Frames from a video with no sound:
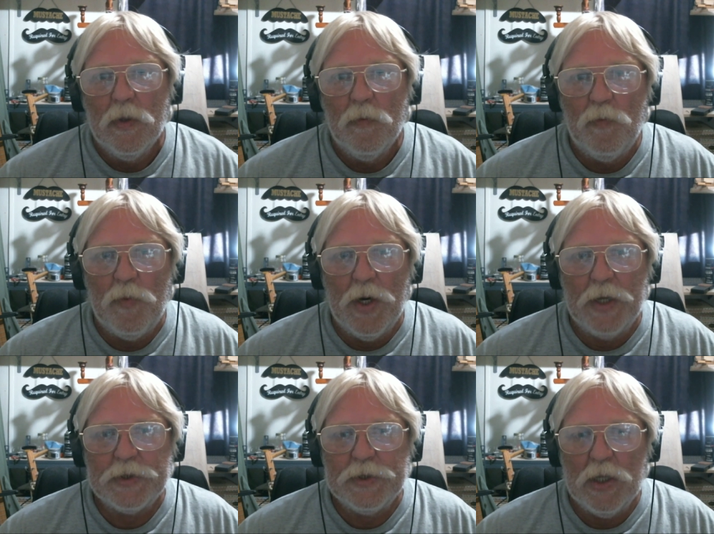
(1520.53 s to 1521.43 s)

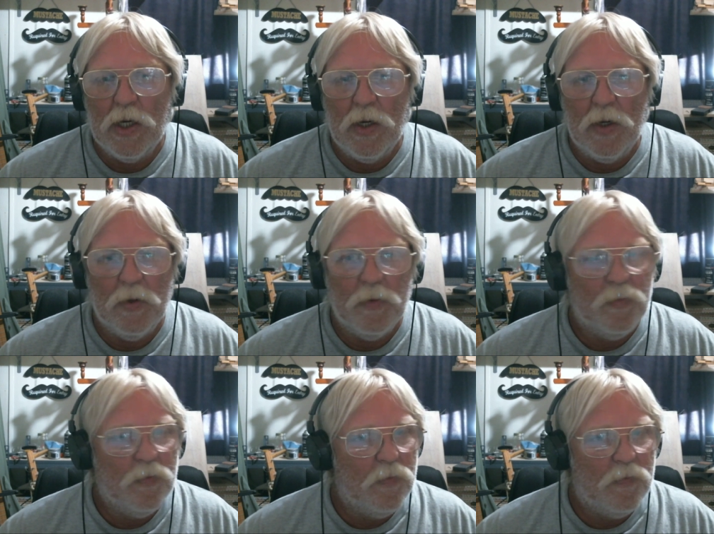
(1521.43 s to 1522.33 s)
But uh,
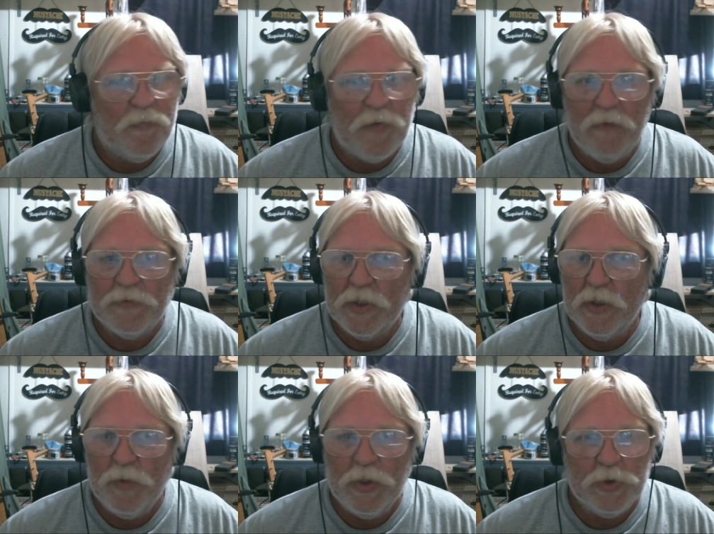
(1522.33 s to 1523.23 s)
five
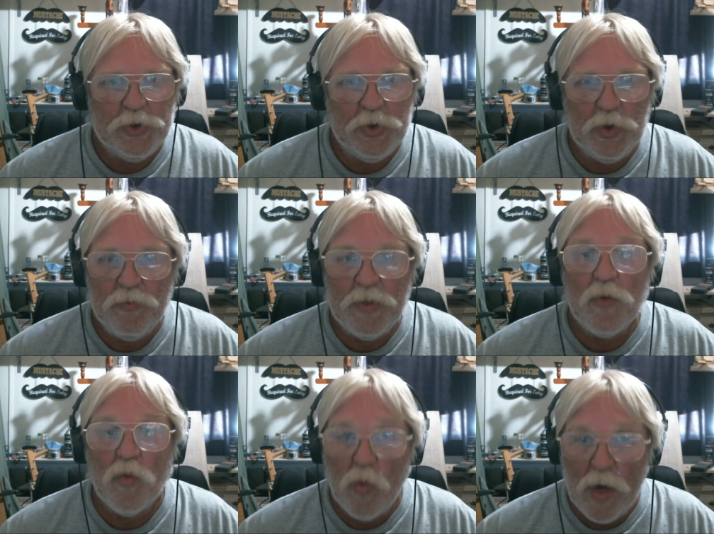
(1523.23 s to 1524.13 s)
centimeters should be
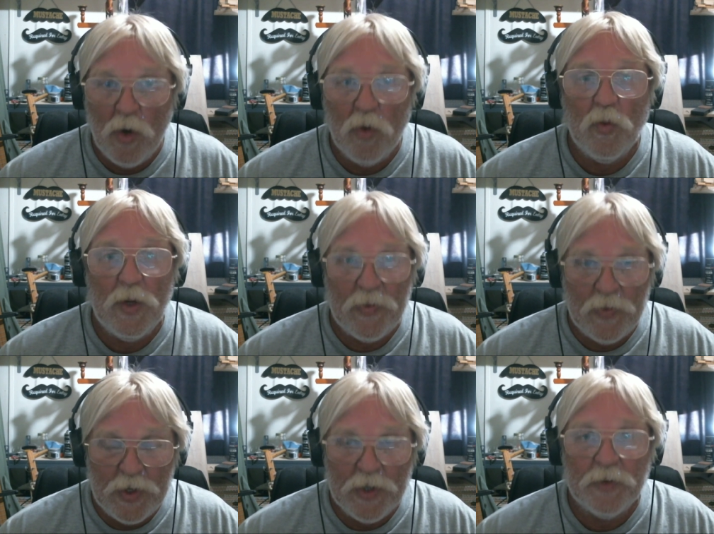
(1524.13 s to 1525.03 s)
well
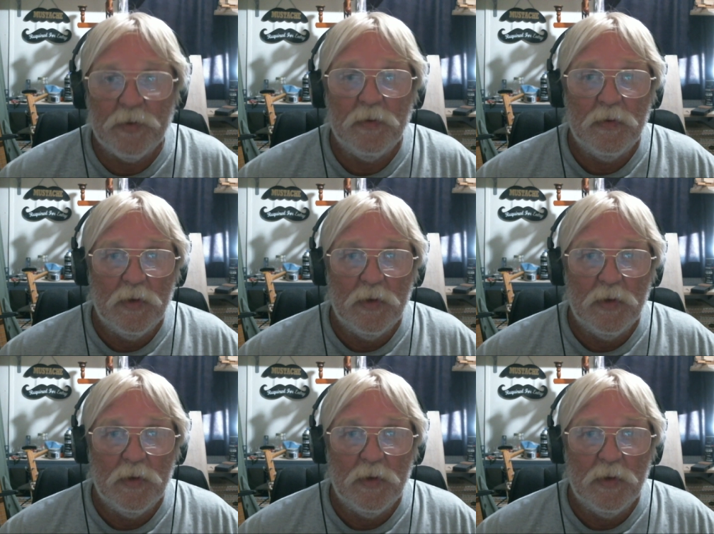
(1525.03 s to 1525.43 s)
within,